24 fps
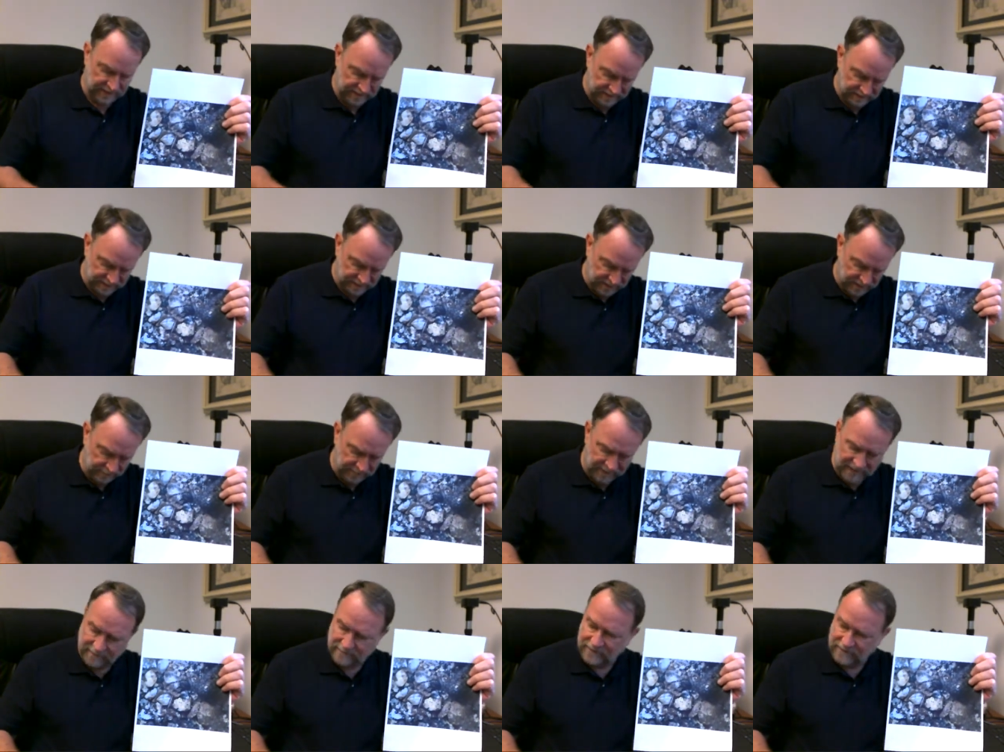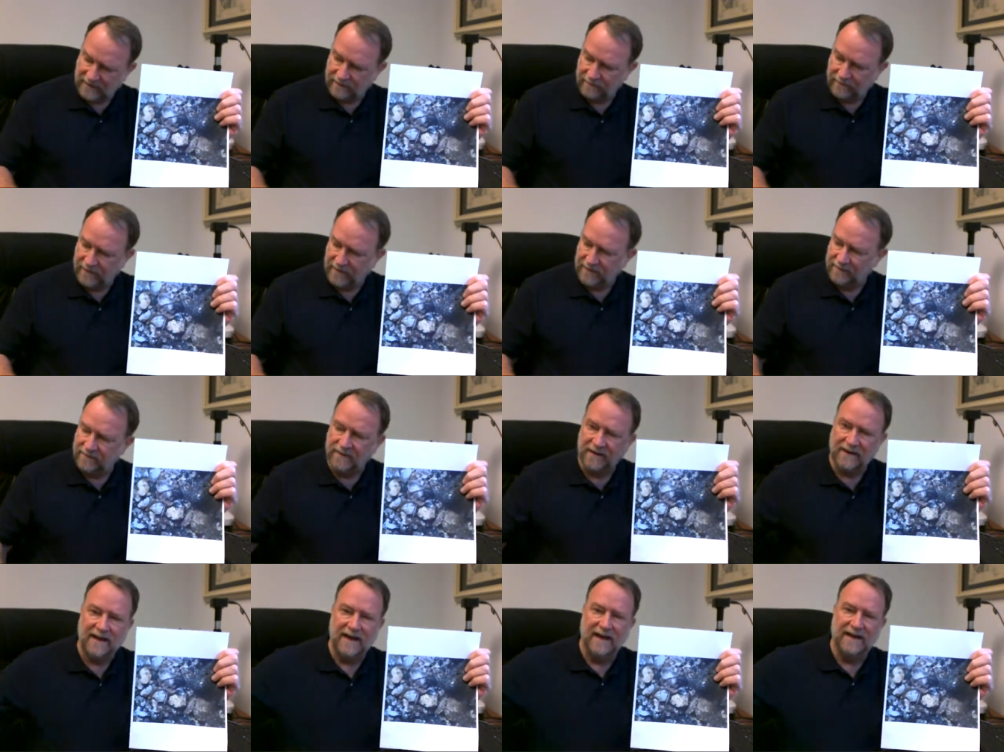And sometimes I
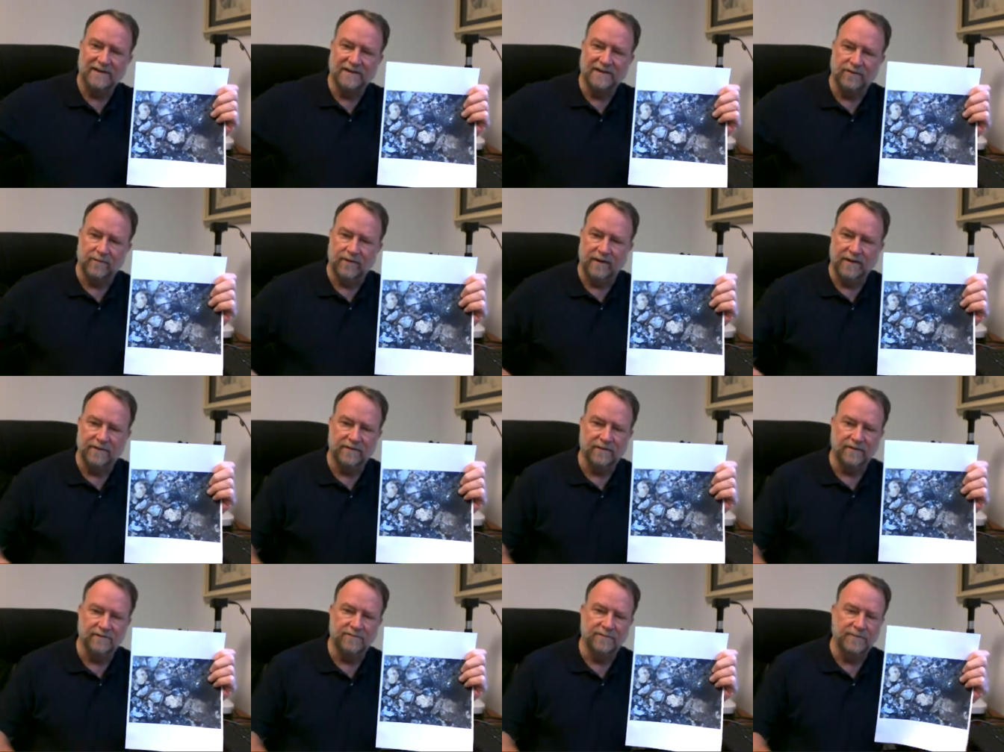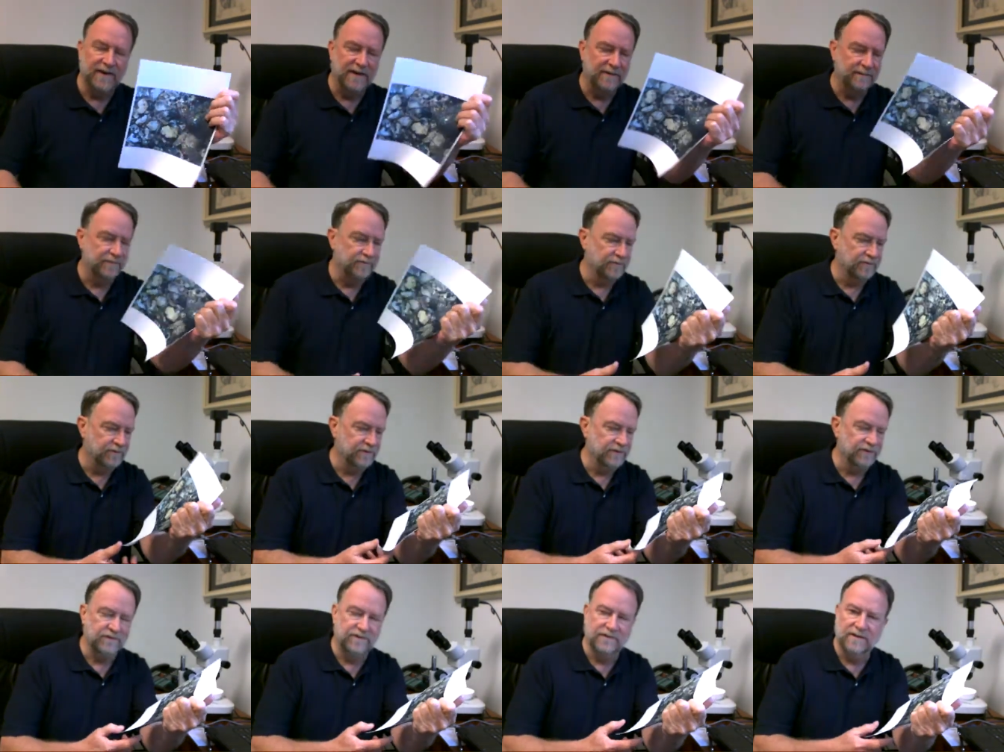think the guys that write those papers
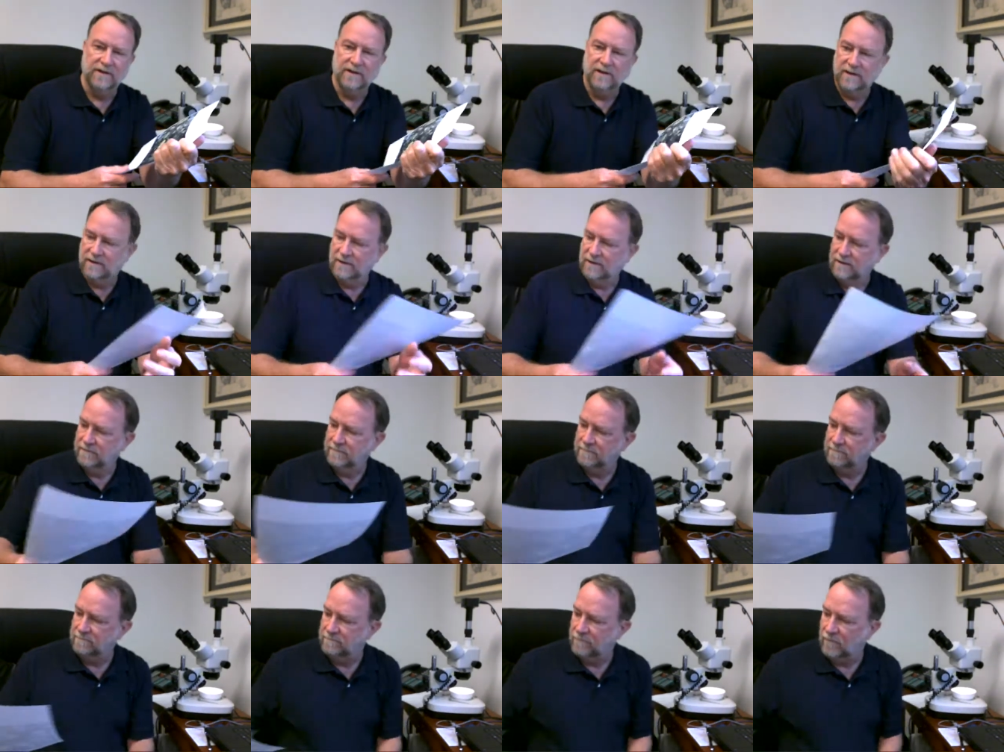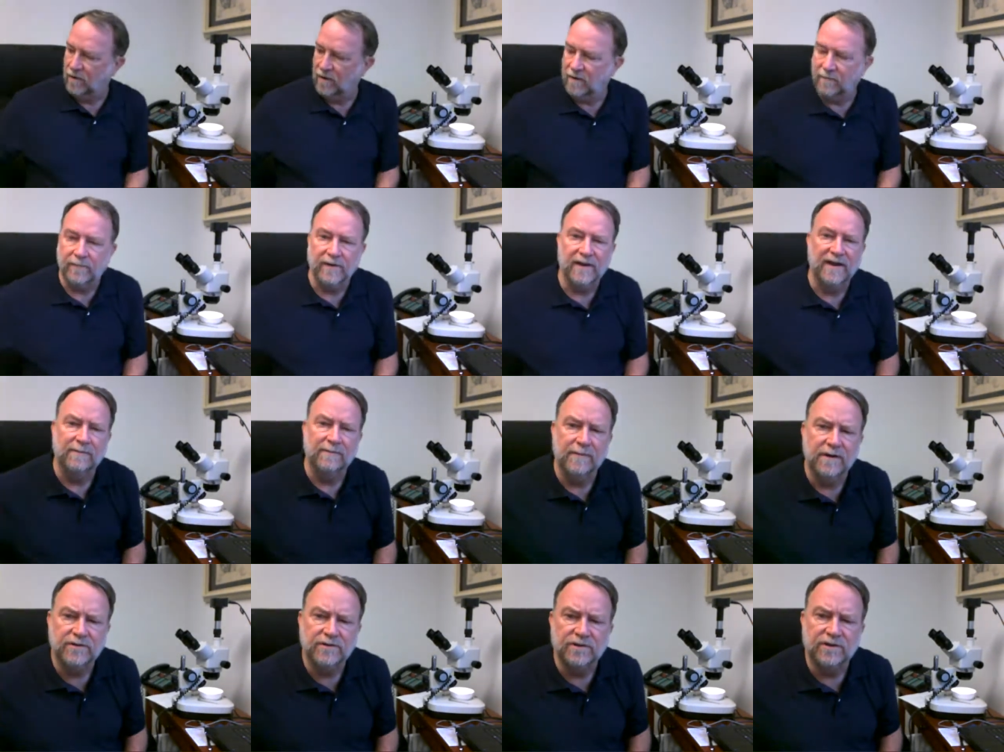just aren't
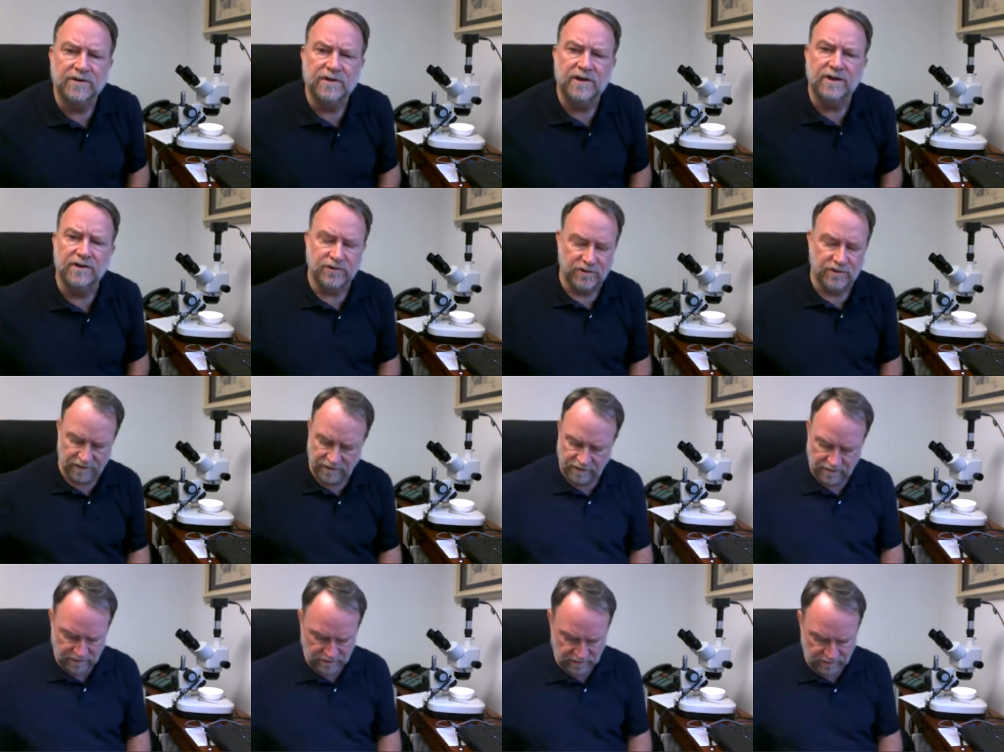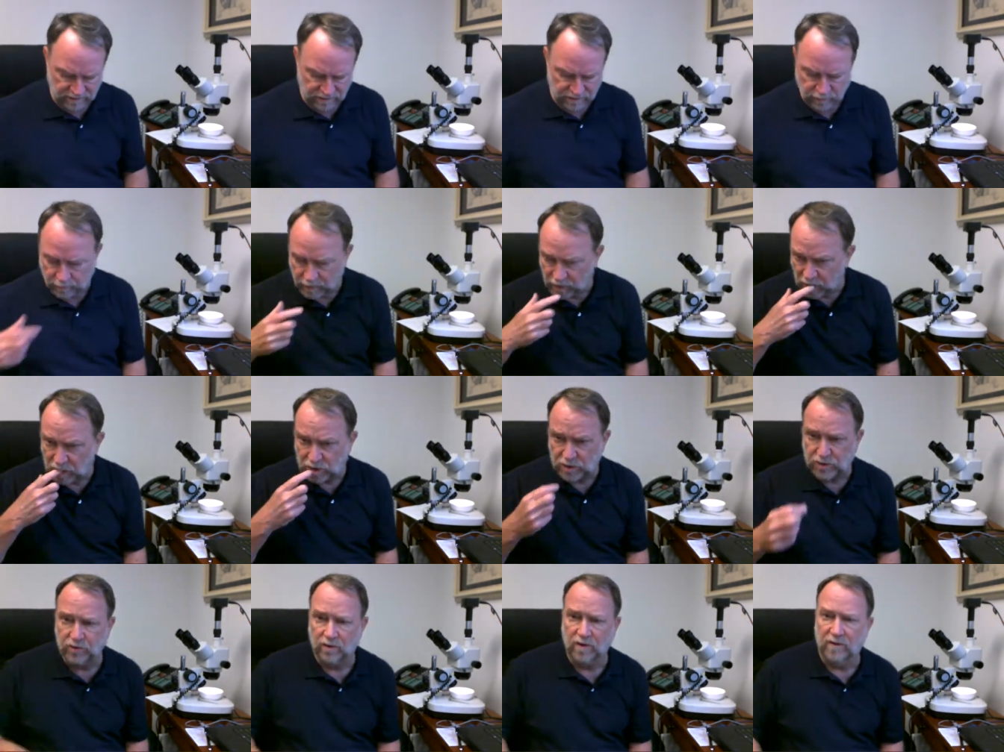paying much attention to
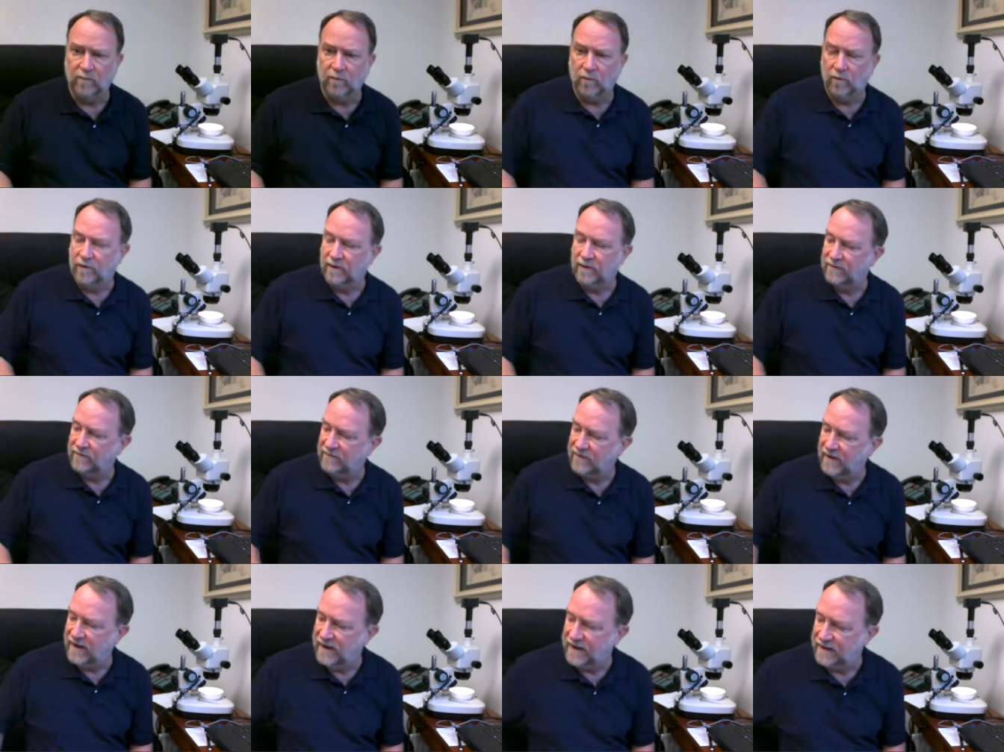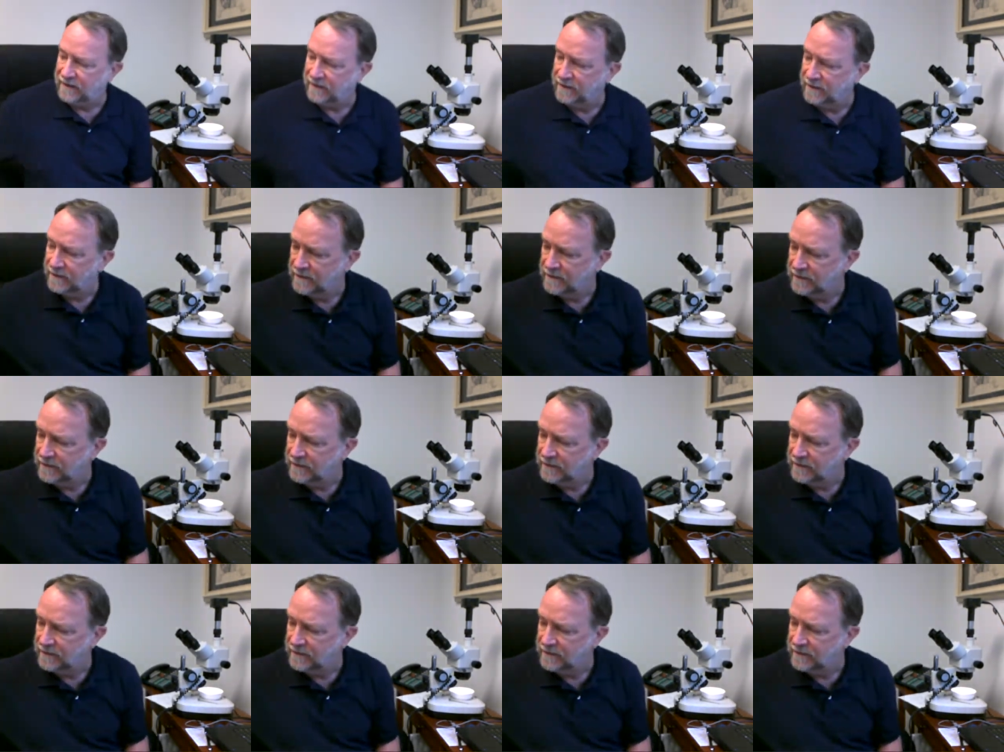real stormwater. In fact,